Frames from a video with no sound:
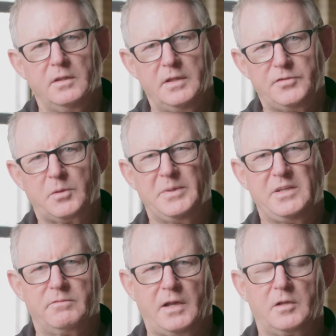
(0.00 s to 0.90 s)
These can be
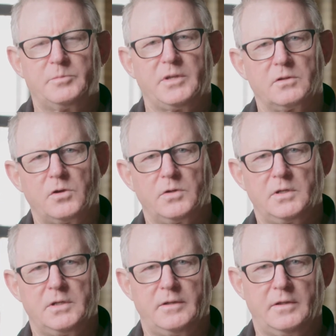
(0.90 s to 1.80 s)
developed and
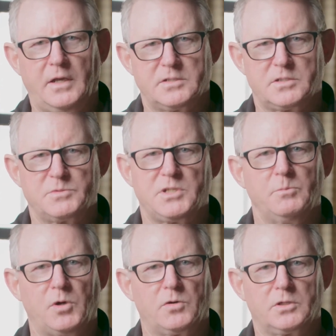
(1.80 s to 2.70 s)
loaded into the
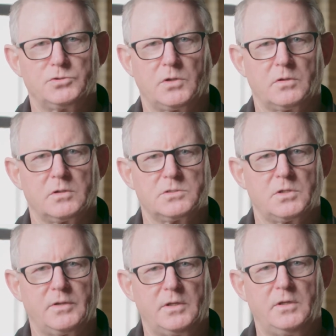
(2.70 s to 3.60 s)
SMC motor controller
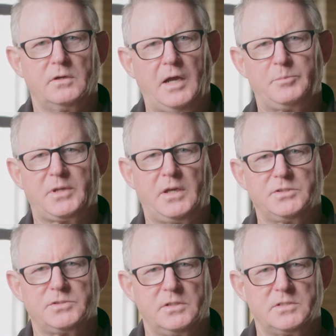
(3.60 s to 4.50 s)
so that your
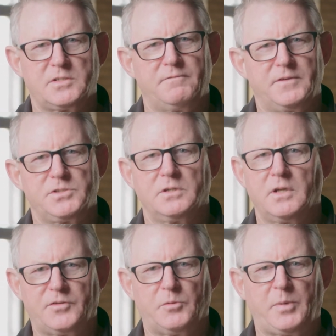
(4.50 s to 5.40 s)
application is efficient
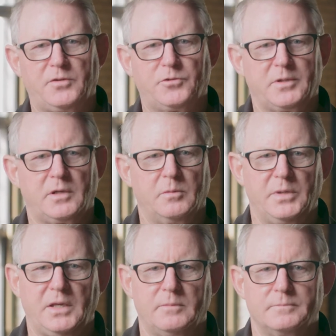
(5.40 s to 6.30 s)
as it possibly can be.